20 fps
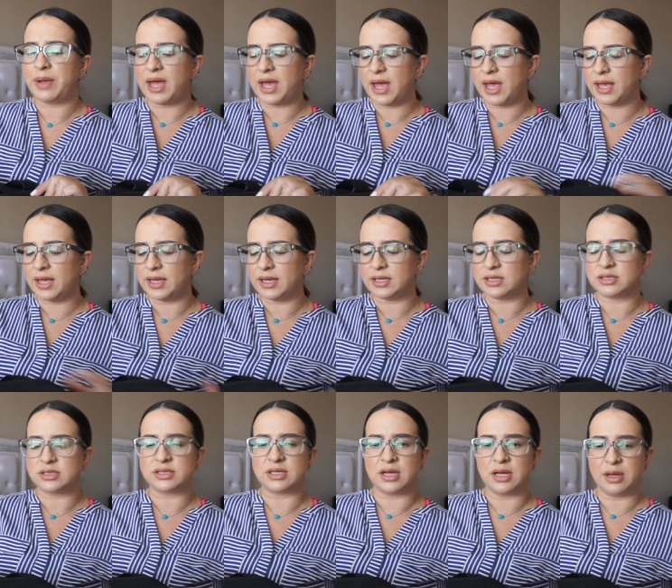bag.
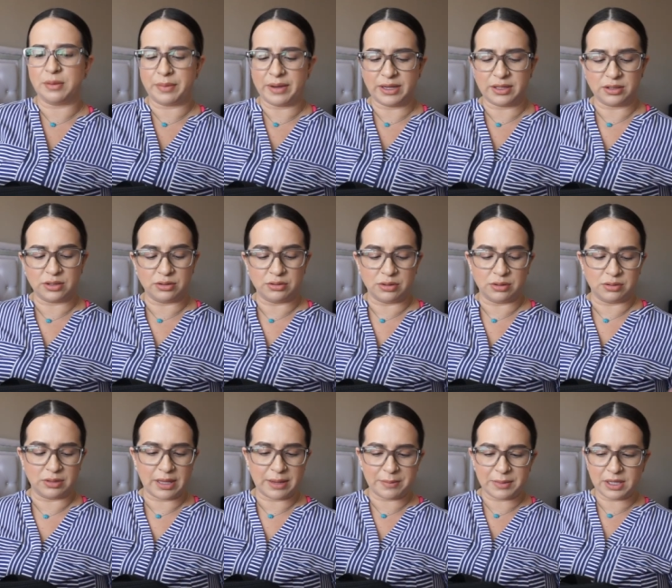It's uh, by
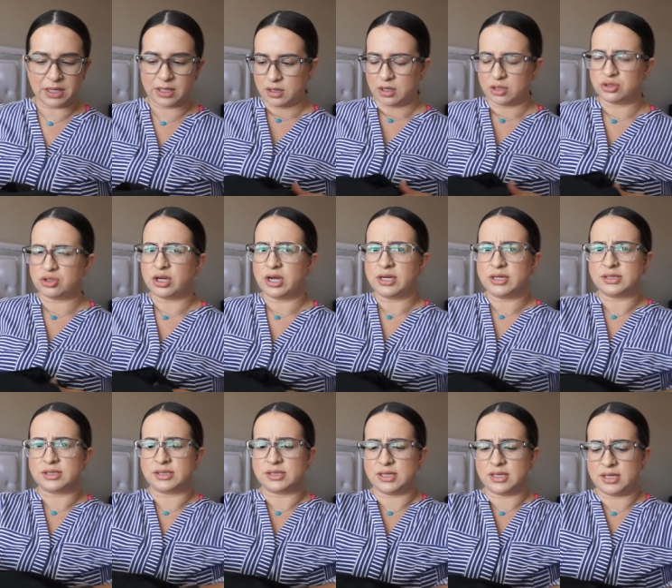Lululemon. I'll try to
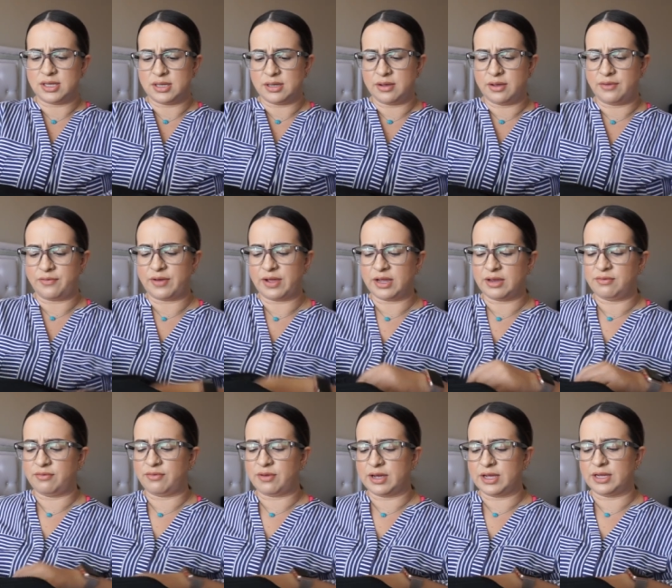see if I can
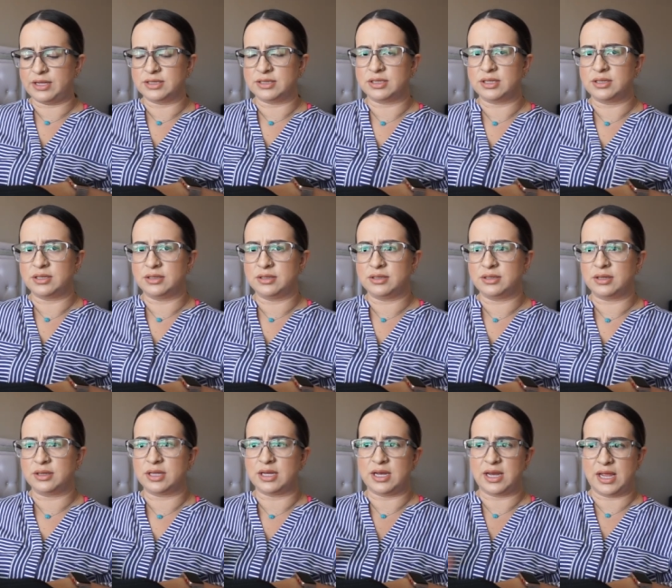find
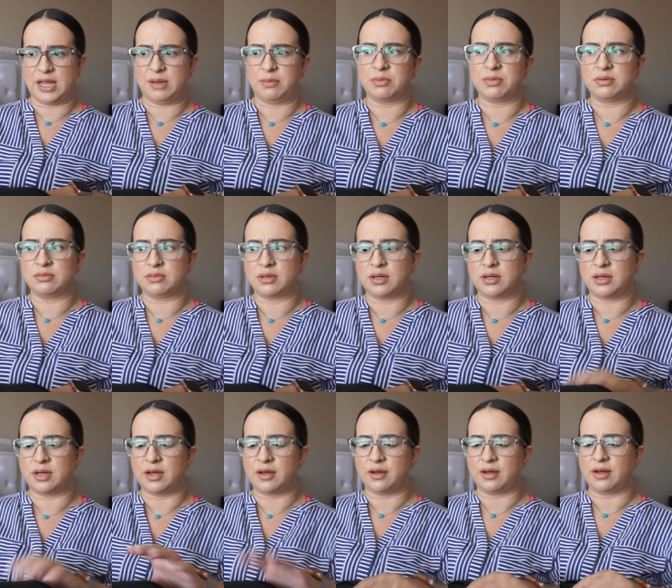the name
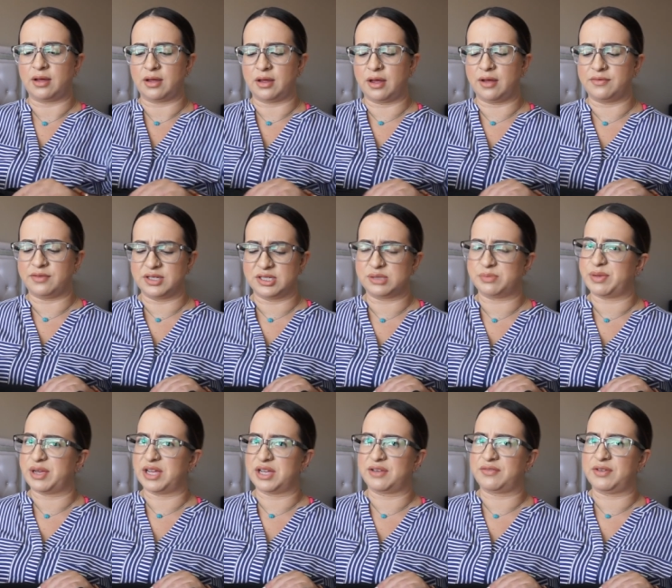of this
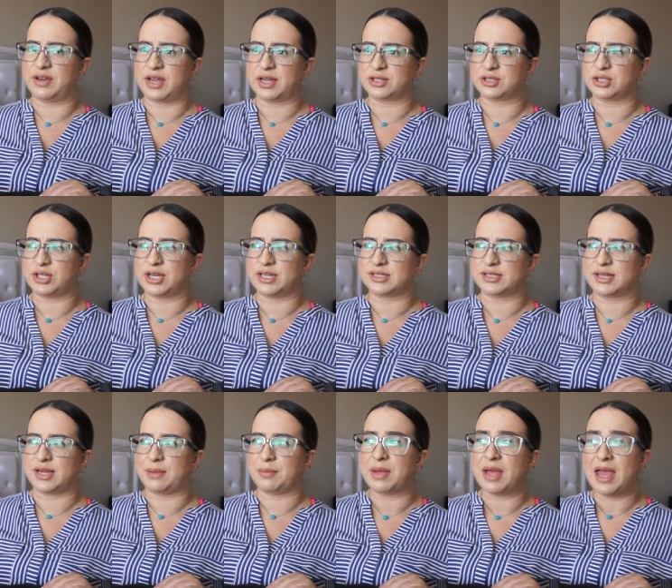bag if it actually has a
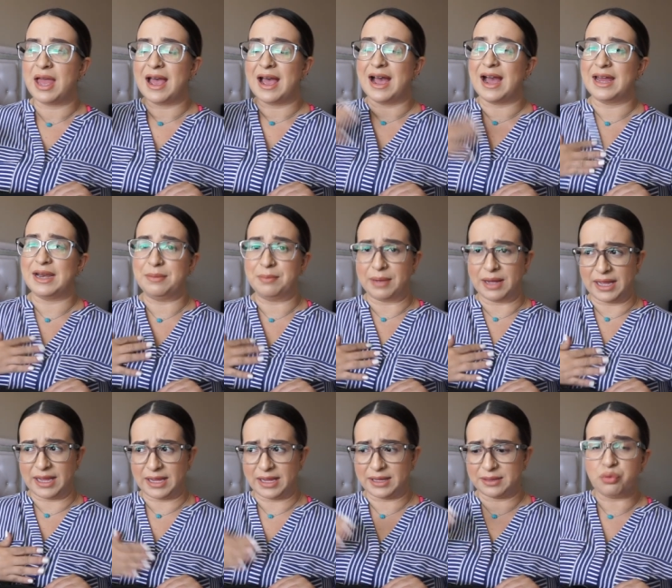name. I didn't buy
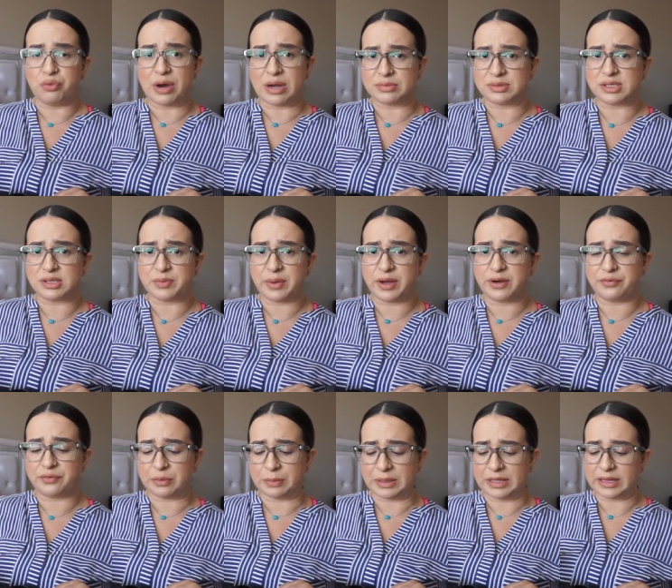it. Ramses bought it
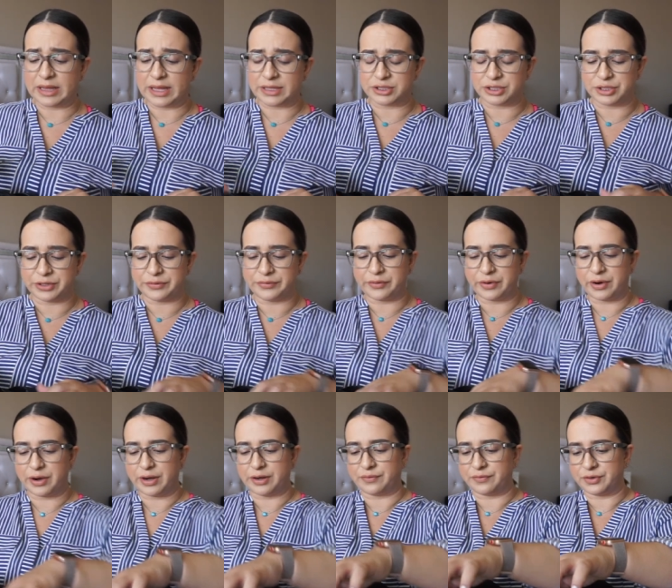for me last year for
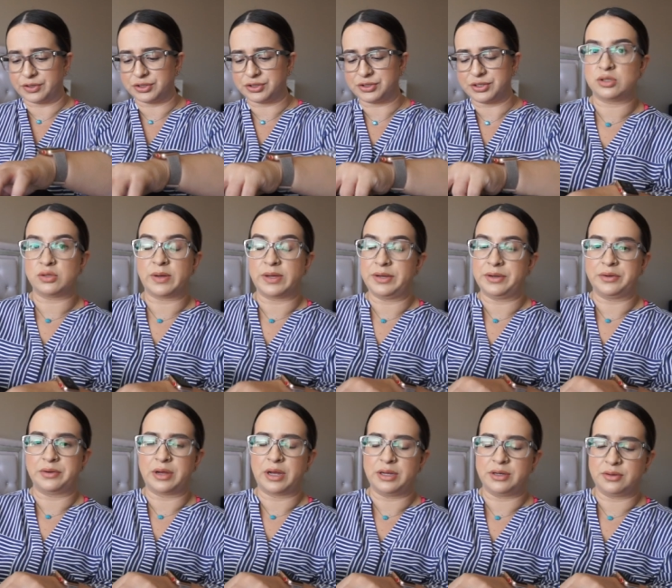our anniversary, so I
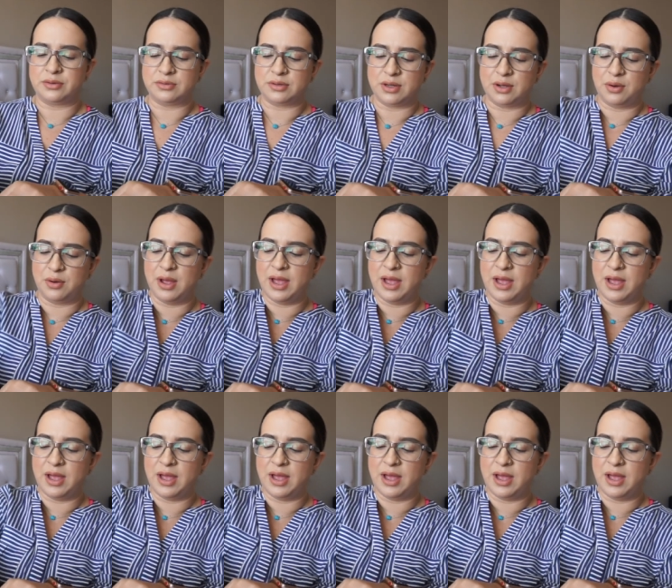don't I don't know